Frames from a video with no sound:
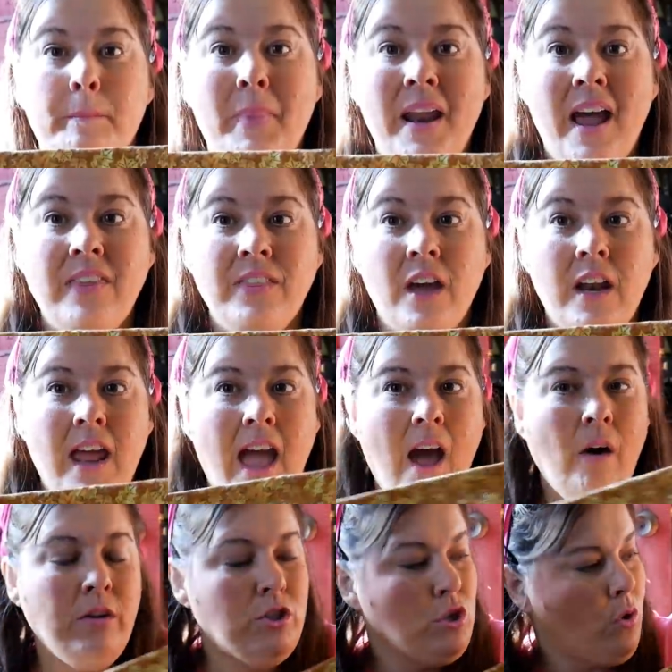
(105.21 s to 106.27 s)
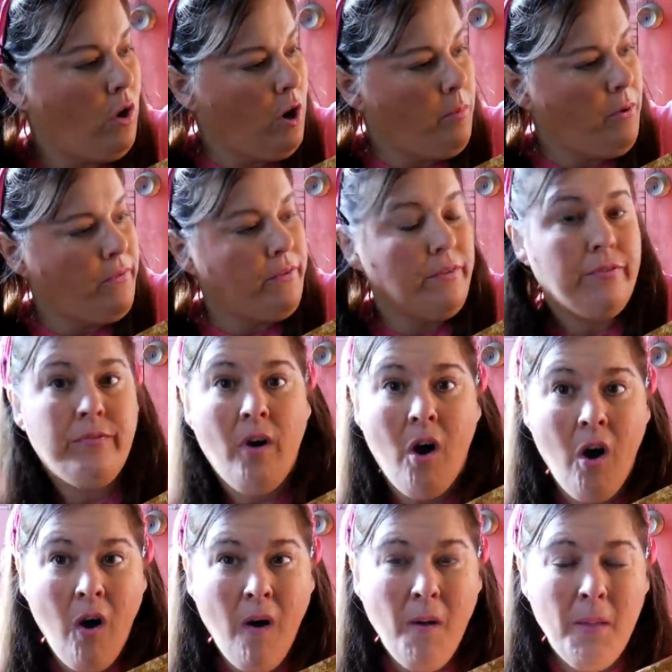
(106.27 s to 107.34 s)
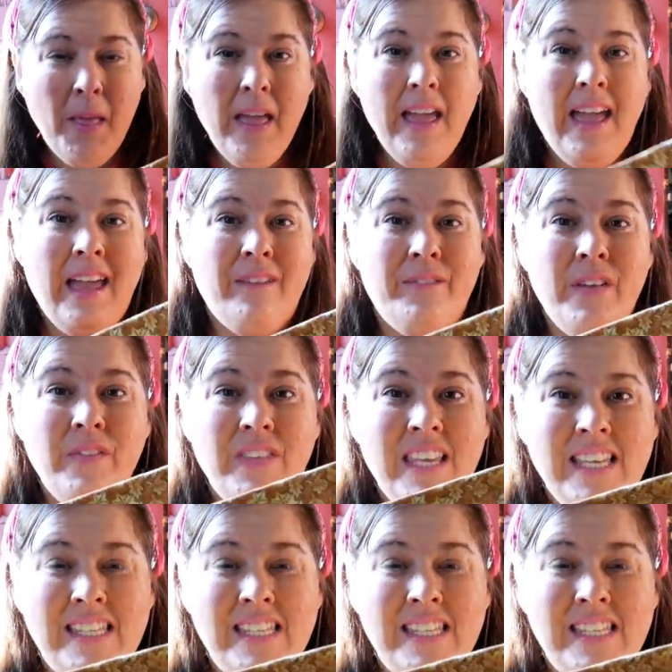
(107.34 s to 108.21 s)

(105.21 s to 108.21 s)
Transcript: But I thought, how adorable for fall, and 50